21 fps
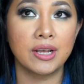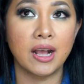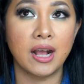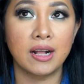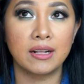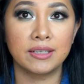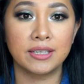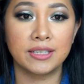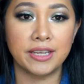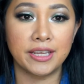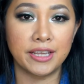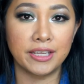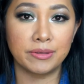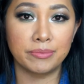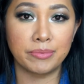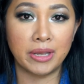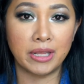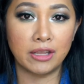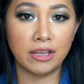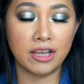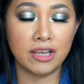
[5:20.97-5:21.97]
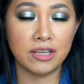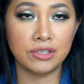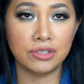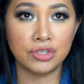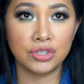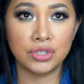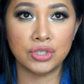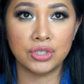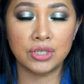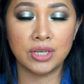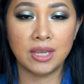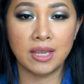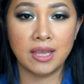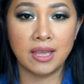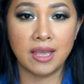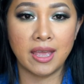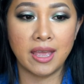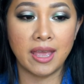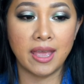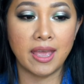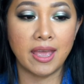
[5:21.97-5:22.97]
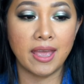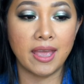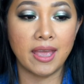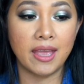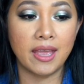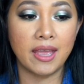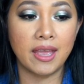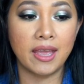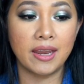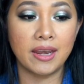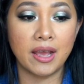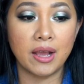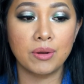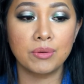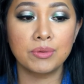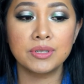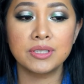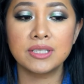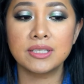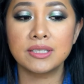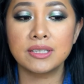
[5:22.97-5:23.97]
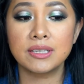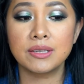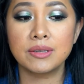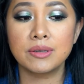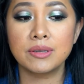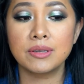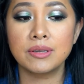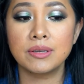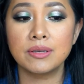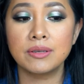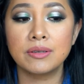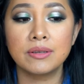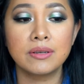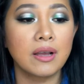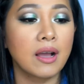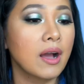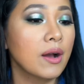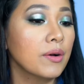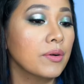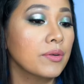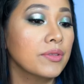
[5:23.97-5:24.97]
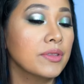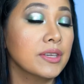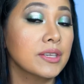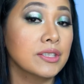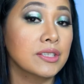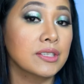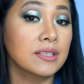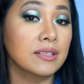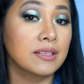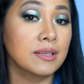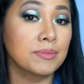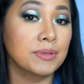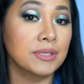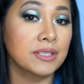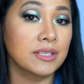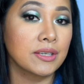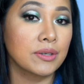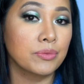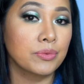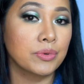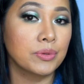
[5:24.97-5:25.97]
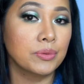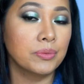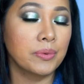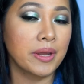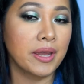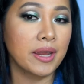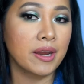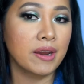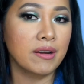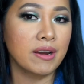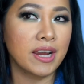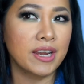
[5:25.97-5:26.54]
I'm gonna eat my lunch and I would see how this lipstick would wear.